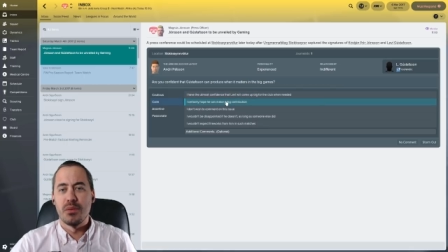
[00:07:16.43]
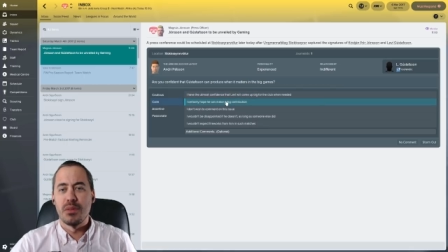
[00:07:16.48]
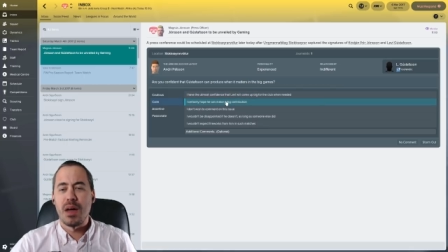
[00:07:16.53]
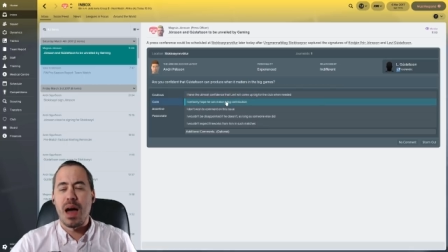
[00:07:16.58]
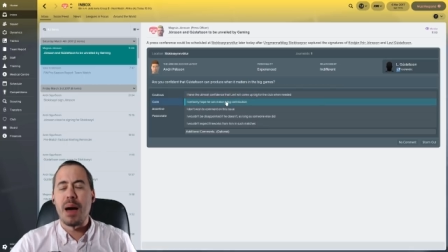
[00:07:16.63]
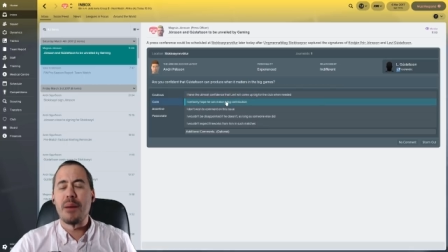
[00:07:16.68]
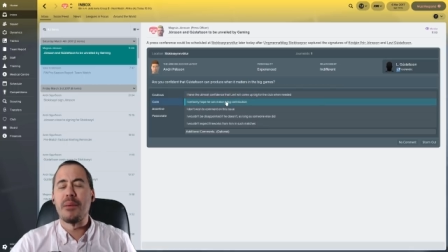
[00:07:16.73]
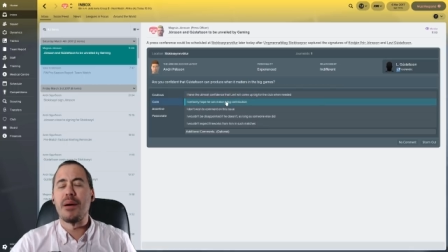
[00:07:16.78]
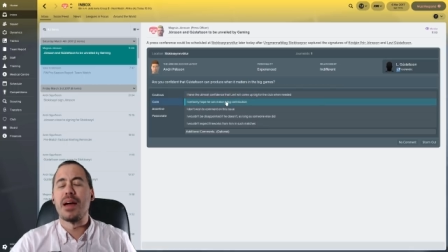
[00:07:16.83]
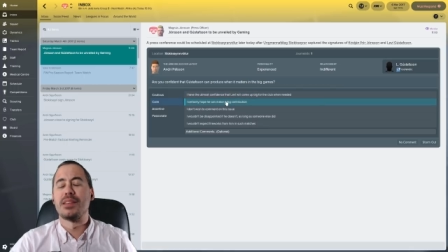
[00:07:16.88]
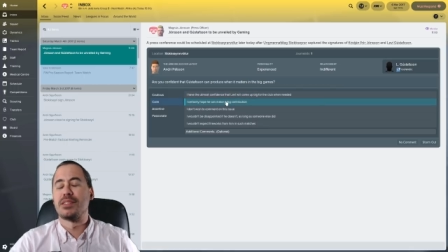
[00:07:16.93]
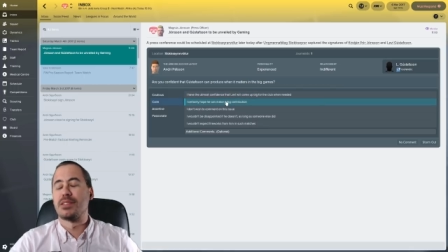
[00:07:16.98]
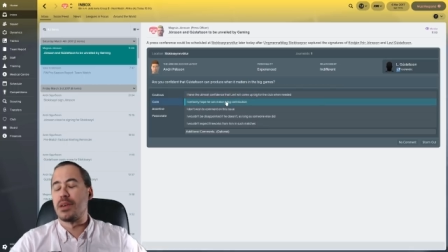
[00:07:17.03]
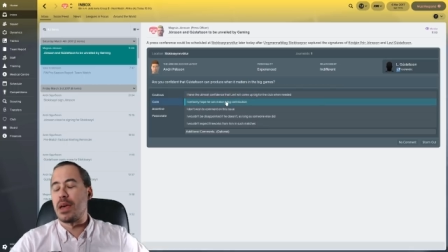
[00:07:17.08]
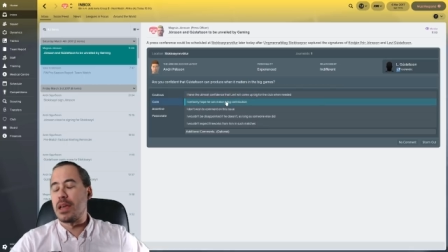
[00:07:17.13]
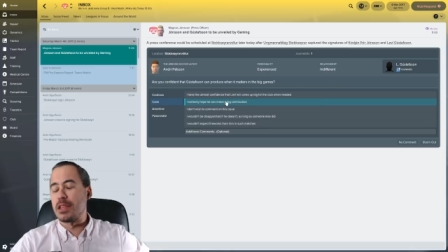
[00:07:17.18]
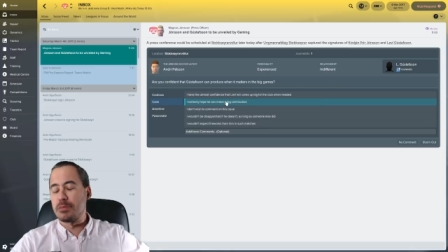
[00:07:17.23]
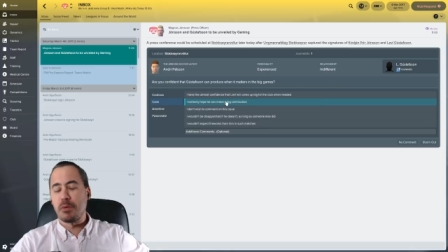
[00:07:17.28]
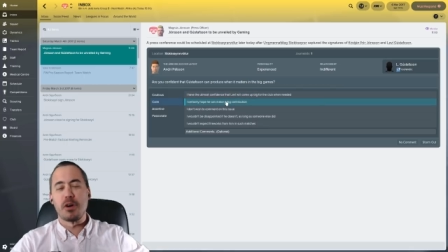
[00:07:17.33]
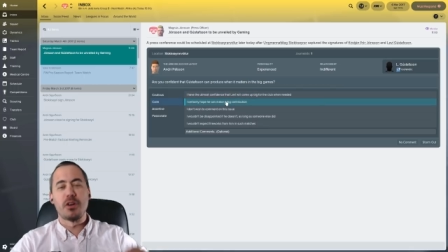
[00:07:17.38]
I, it's
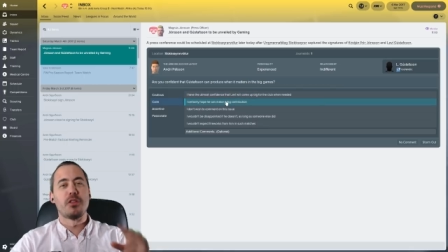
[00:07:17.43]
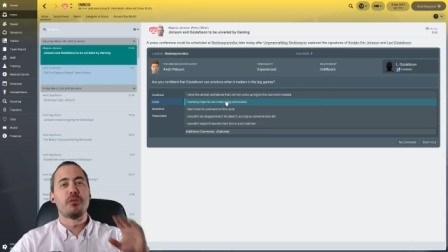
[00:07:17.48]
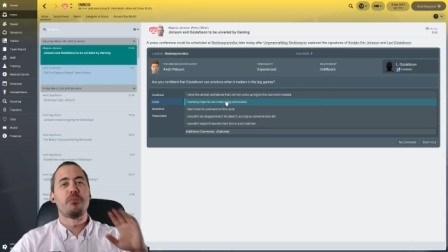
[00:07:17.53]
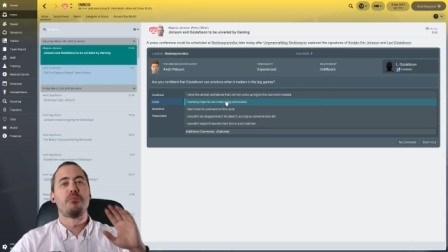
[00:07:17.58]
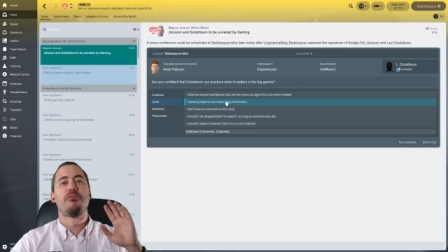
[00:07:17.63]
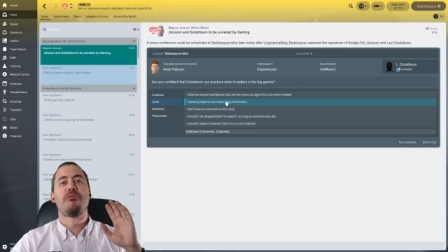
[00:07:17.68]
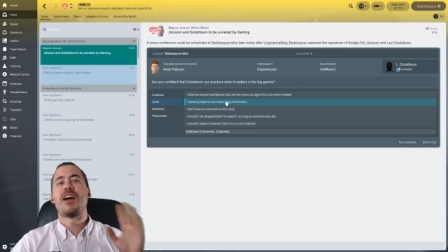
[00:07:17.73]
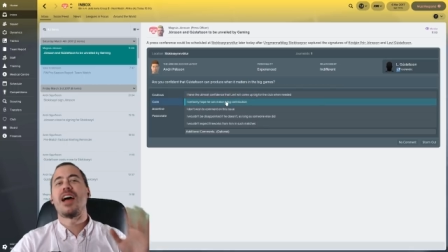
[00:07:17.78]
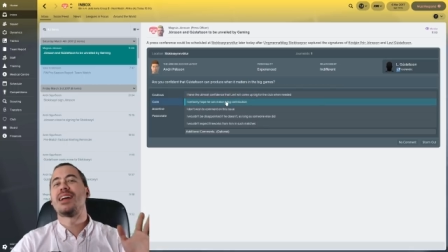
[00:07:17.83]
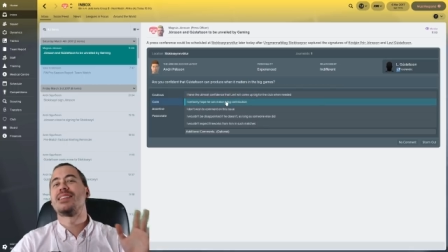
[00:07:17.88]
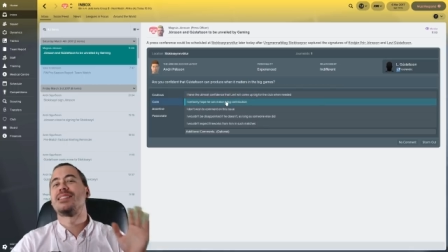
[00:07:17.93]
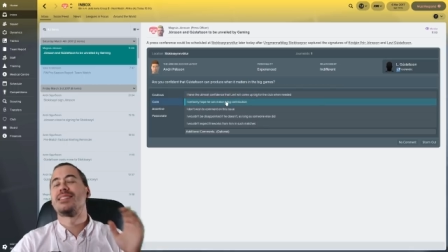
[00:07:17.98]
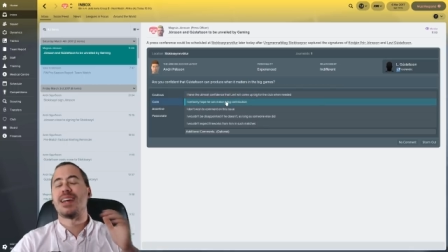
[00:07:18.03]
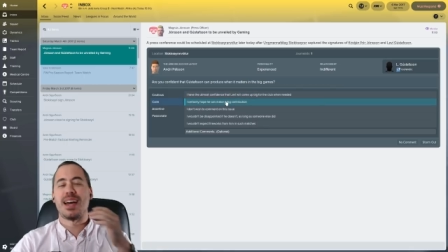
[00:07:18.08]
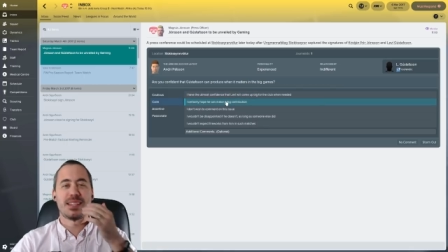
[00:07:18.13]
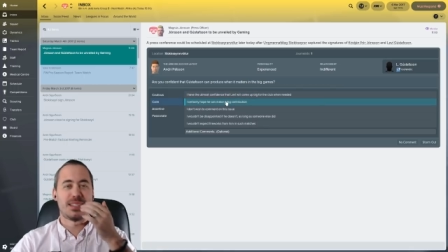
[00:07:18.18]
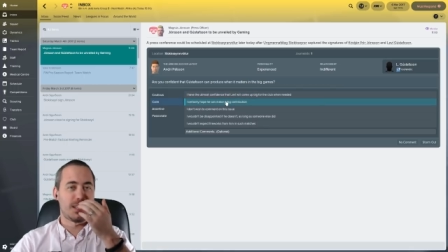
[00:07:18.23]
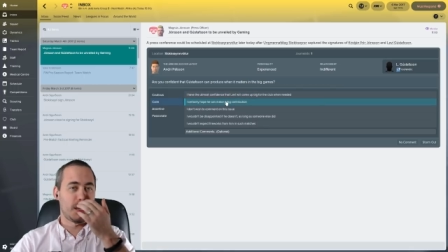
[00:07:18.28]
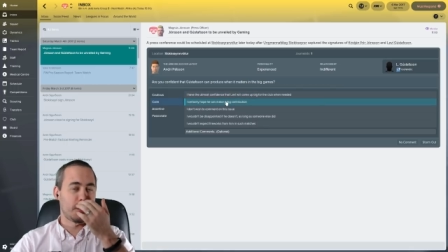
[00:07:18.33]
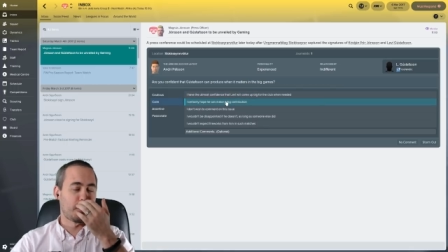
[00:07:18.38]
it's part of the
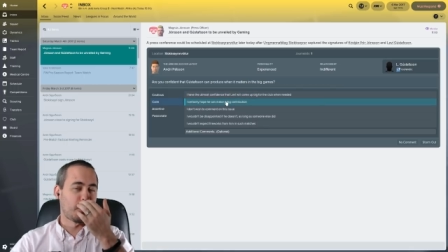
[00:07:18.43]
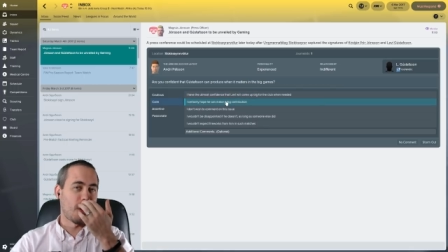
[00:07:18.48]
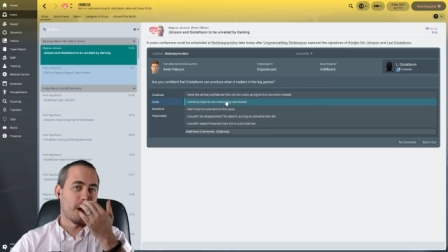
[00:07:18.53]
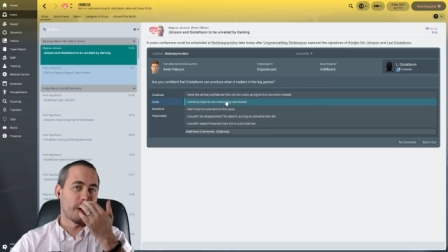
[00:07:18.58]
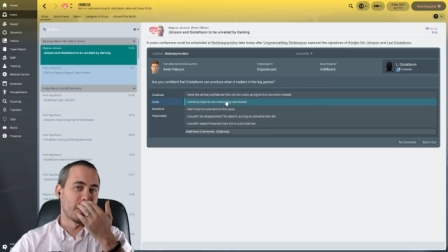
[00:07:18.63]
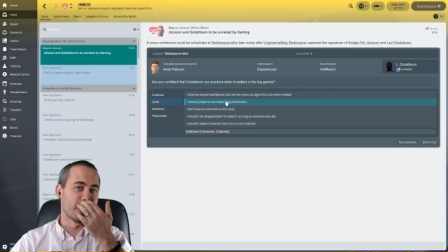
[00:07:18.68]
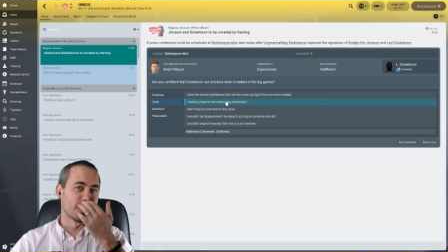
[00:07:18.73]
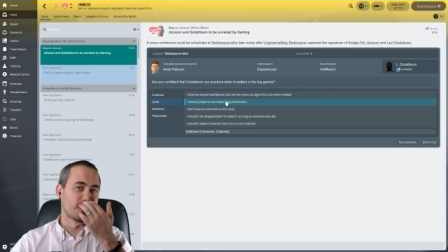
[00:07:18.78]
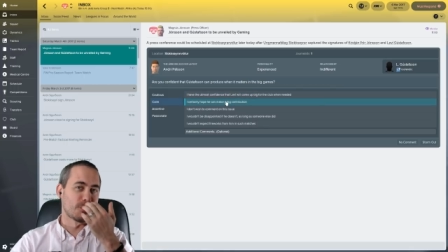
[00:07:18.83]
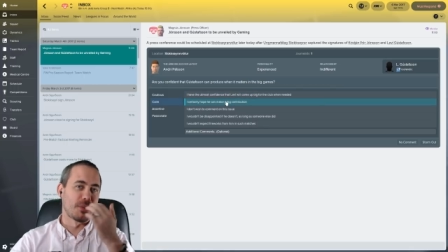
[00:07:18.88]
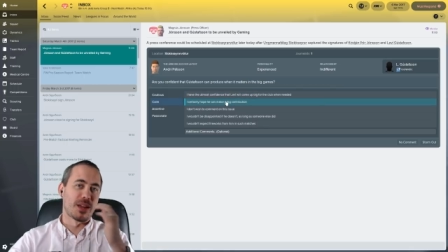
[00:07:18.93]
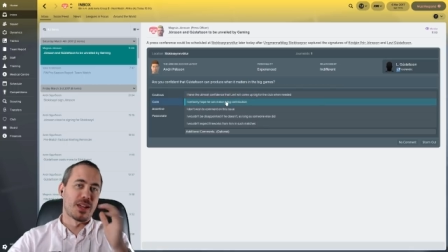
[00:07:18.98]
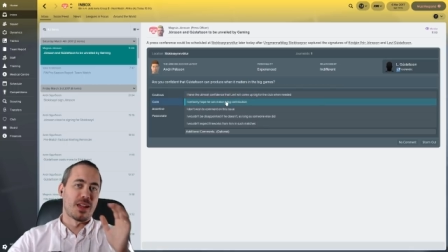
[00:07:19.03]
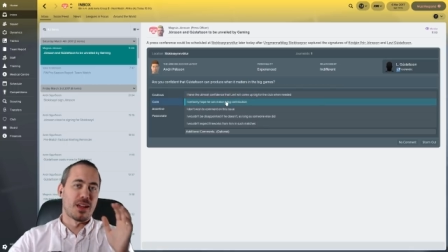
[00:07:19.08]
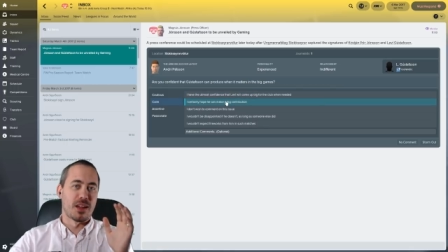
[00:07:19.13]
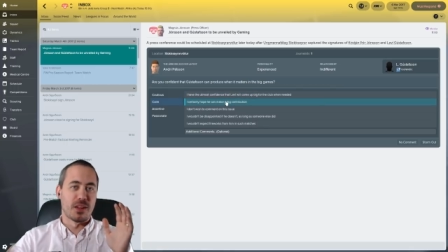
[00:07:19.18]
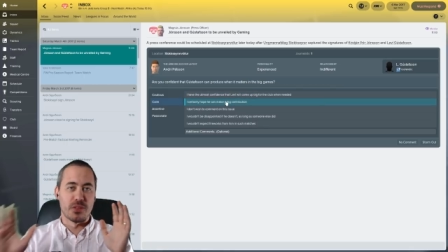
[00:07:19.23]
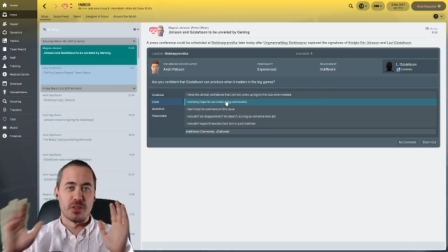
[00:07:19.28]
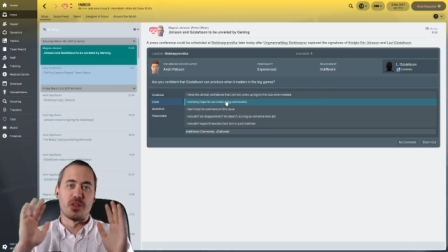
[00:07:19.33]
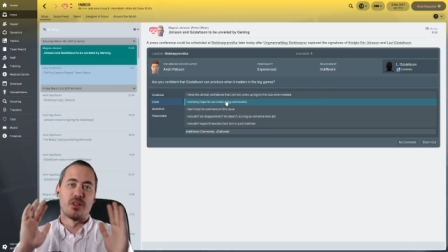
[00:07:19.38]
fantastic progress we're making
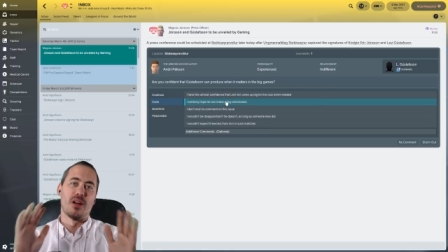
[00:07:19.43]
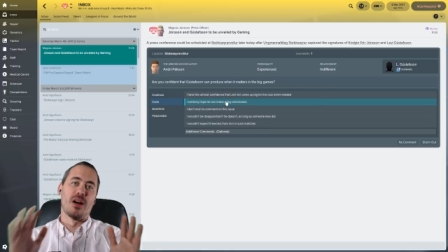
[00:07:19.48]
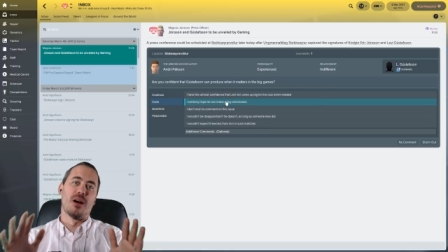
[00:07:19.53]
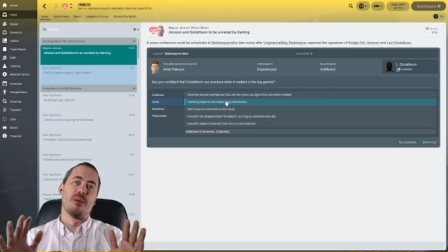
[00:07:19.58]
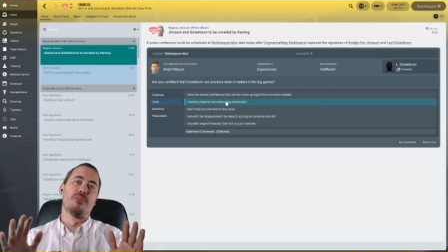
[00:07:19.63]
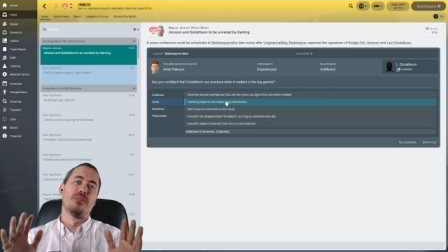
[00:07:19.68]
of the club.